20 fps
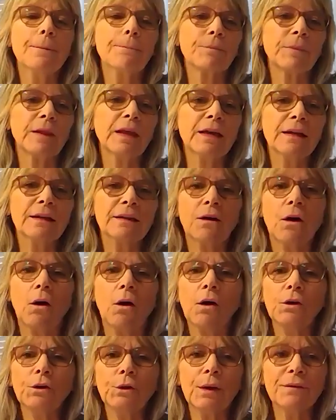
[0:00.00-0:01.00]
And
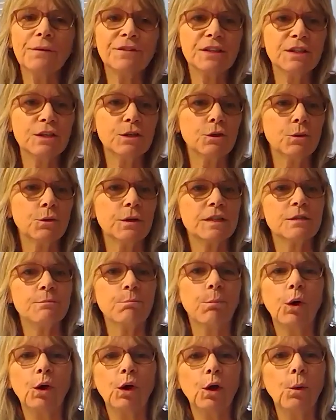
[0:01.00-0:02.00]
all you have to do is
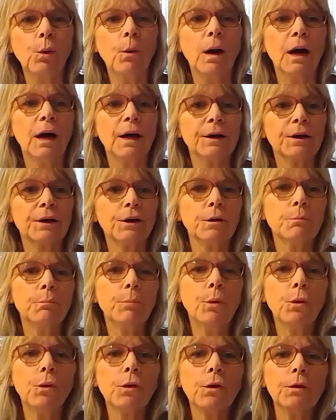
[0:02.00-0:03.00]
boil water,
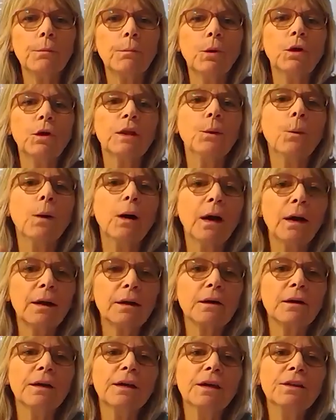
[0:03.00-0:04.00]
pour the boiling
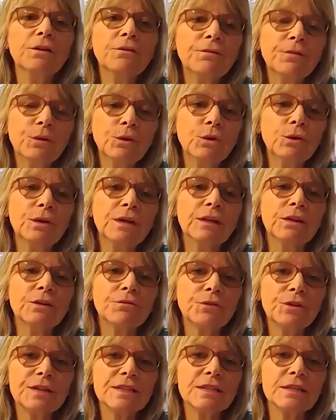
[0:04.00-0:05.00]
water in the food in the
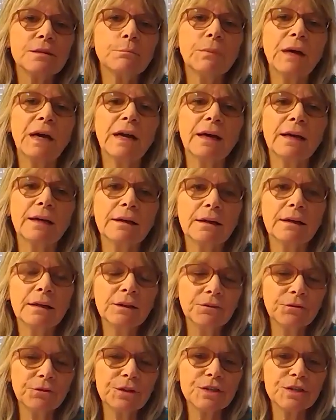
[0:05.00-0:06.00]
freezing bag, in the
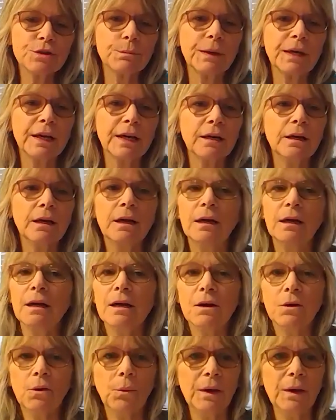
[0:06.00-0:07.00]
freezer bag,
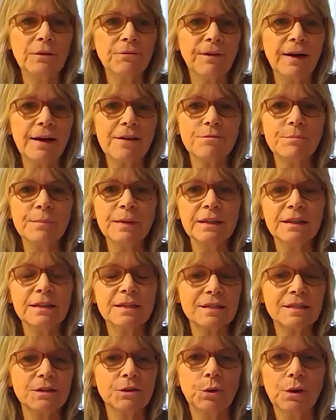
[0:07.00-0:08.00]
wait 5
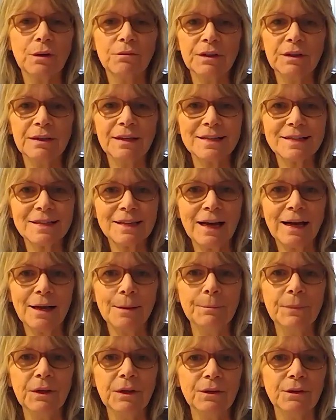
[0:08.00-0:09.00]
minutes and you have a nice hot
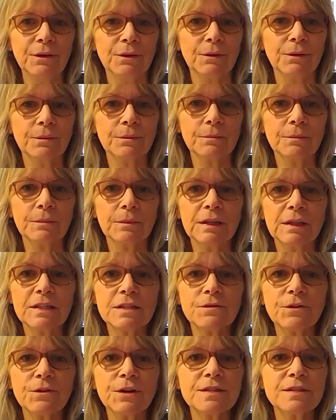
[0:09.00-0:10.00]
meal. It's
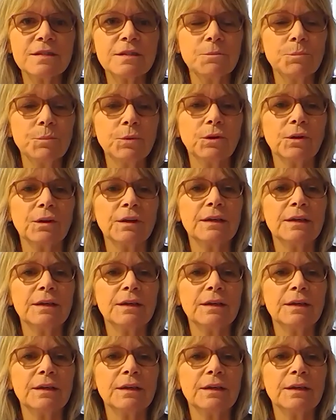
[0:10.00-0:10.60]
very simple.